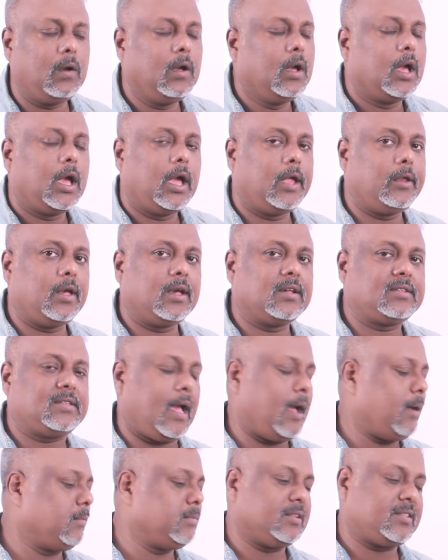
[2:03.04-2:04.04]
In your exam
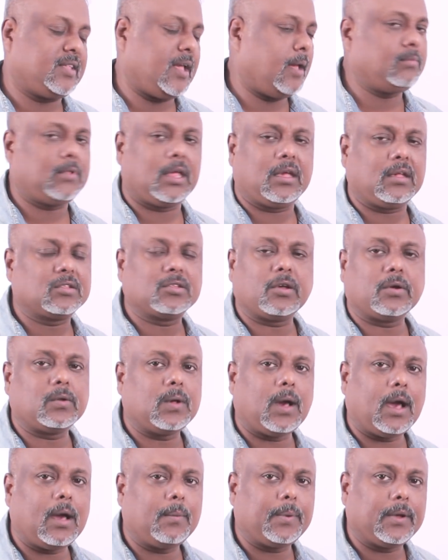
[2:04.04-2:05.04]
the same thing is going to
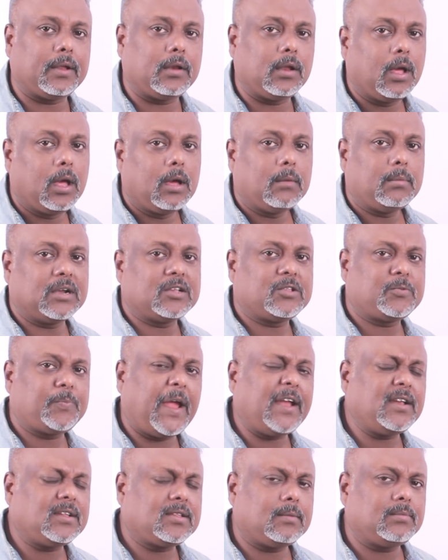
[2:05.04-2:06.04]
happen, but spend
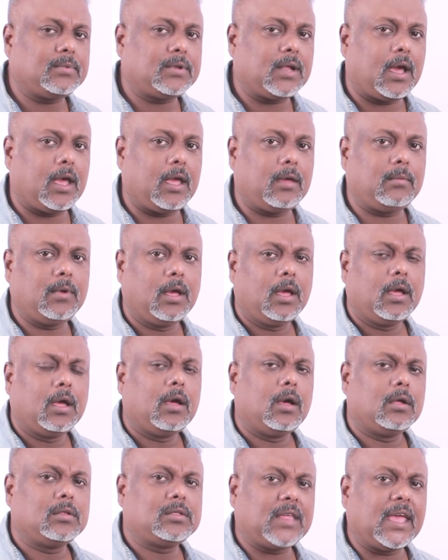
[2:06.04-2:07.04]
some time
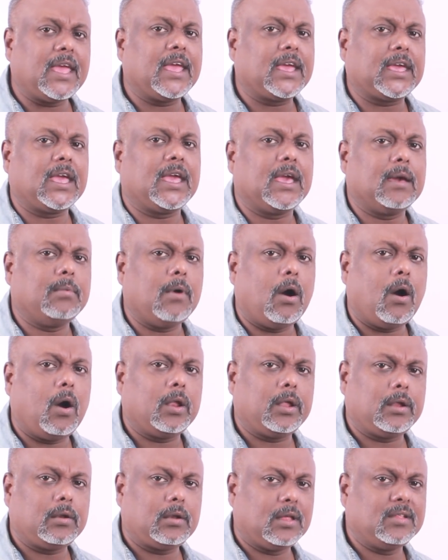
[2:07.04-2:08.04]
thinking about it
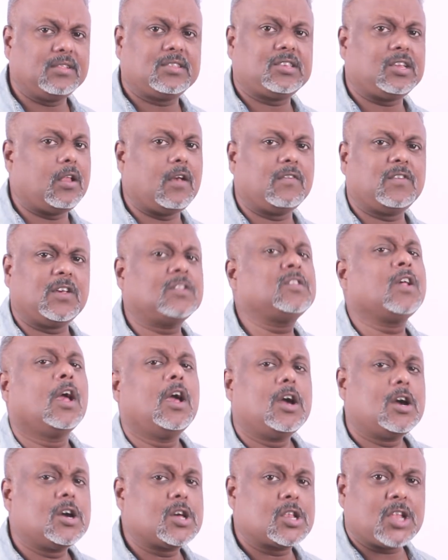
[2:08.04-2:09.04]
instead of just
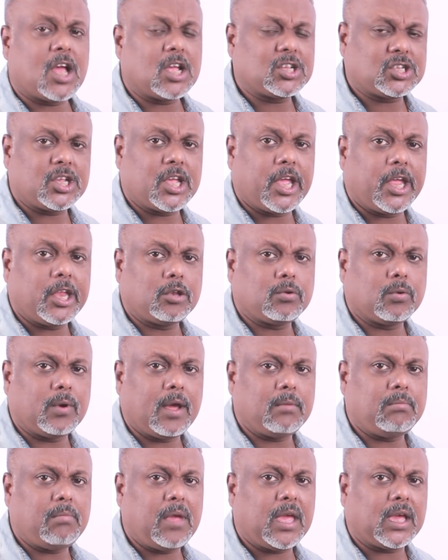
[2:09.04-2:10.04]
rushing into and
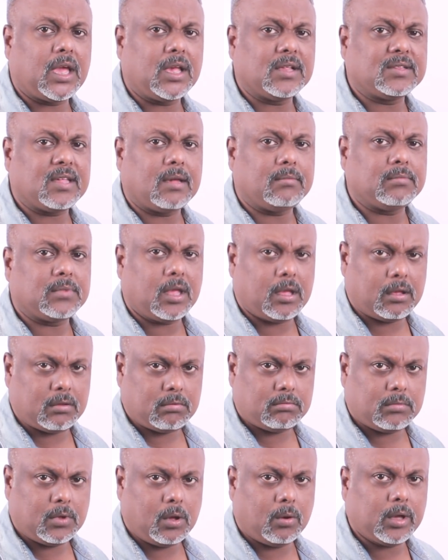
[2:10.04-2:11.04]
making something,
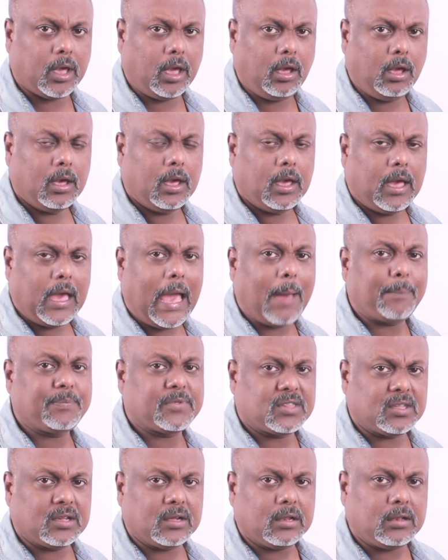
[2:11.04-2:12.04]
okay,
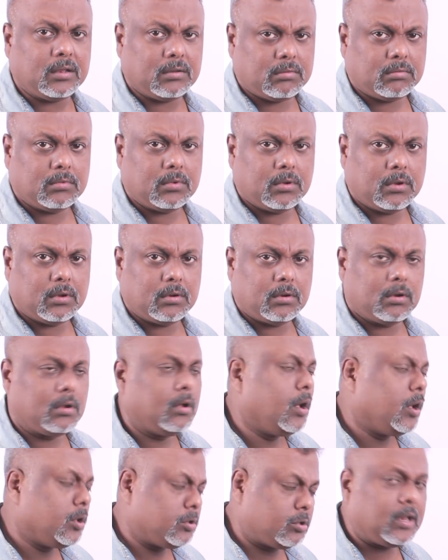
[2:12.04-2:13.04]
absurd.
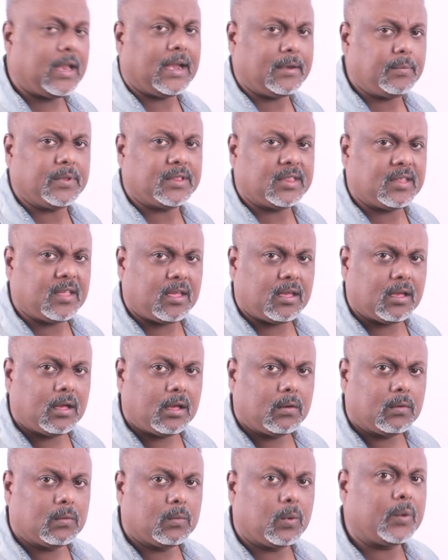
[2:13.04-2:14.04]
So let me see
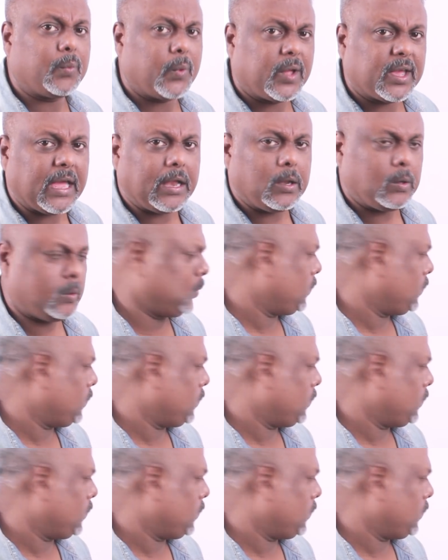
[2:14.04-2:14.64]
what we can do.